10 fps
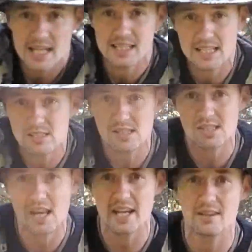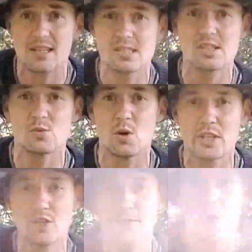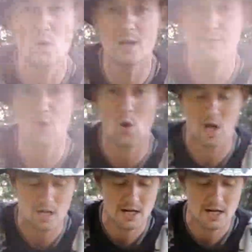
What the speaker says: and this is it. This is what you voted for.